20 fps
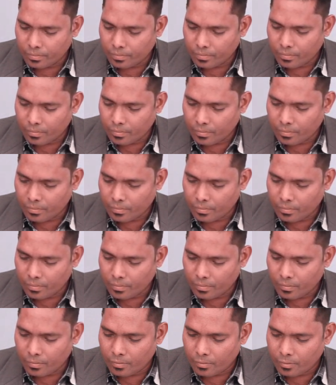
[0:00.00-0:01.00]

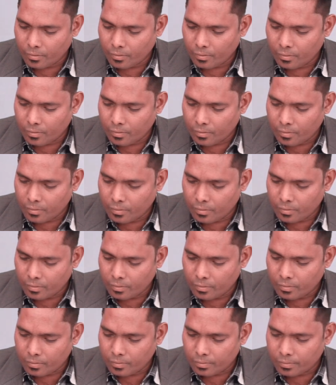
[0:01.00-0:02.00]

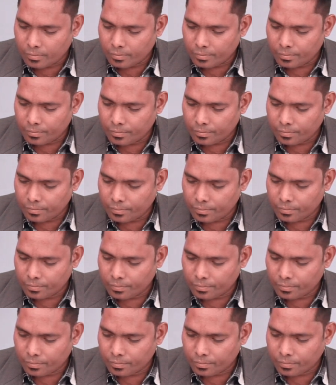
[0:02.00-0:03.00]
Nothing is said.